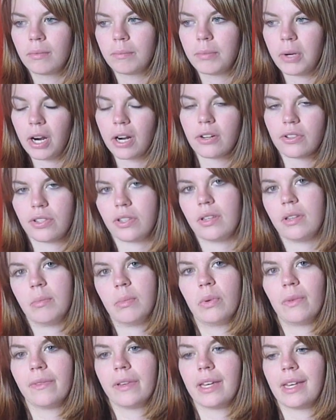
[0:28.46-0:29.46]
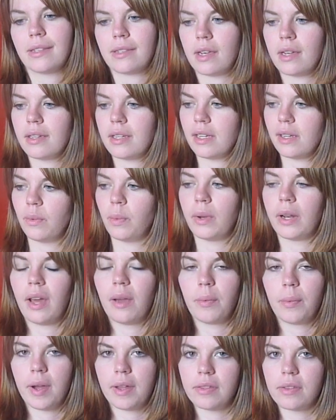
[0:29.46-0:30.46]
parts in the movie as I did when I
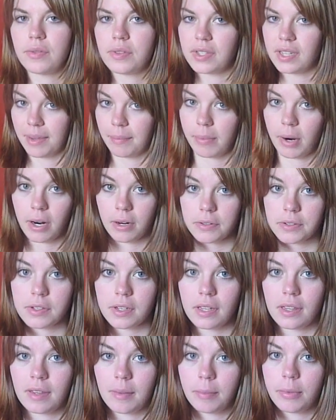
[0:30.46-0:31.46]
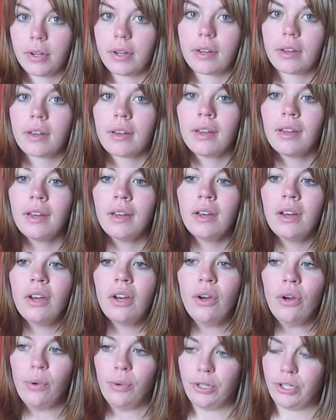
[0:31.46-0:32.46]
read those same parts in the book,
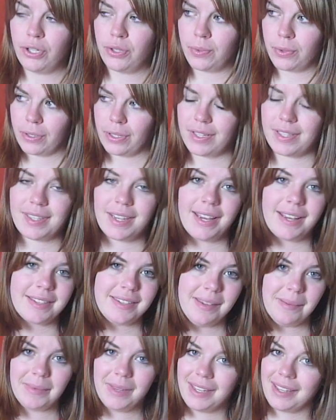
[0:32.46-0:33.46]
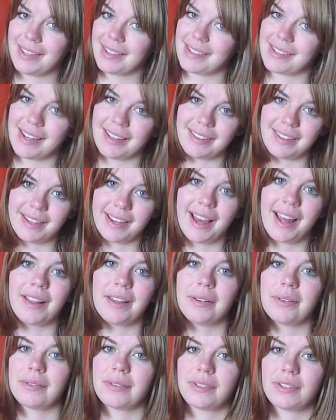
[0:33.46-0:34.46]
which is really saying something because Deathly
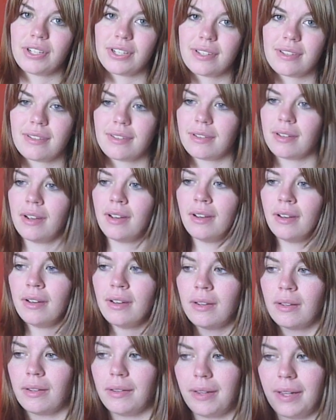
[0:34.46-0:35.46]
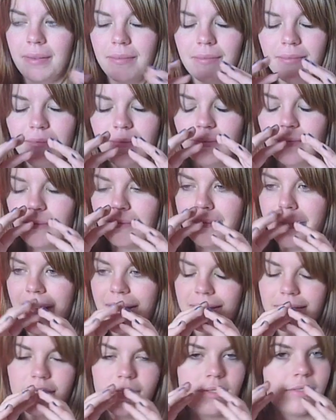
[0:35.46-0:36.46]
Hallows it
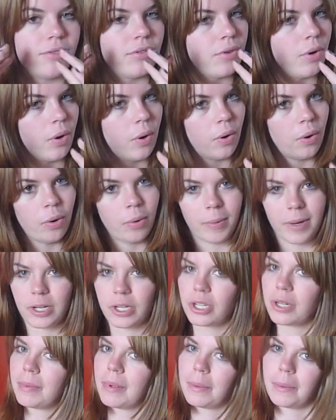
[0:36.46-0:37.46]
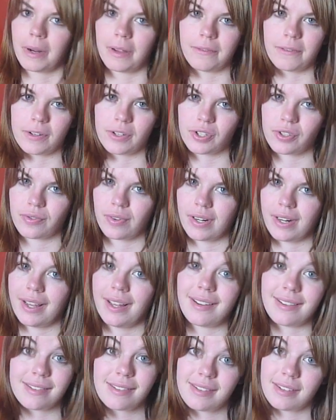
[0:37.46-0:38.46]
meant so much to me when I first read it,
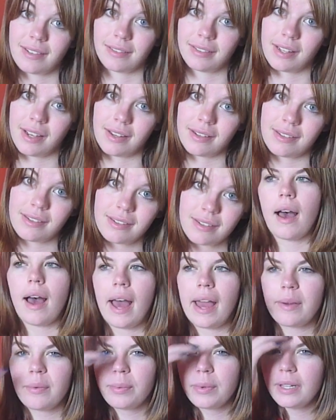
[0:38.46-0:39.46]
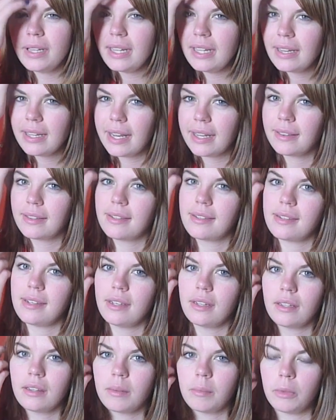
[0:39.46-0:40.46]
and it still does. I really liked the
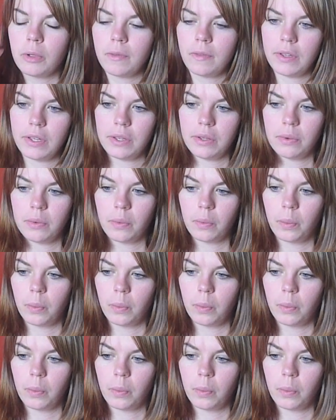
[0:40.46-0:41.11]
scene in the movie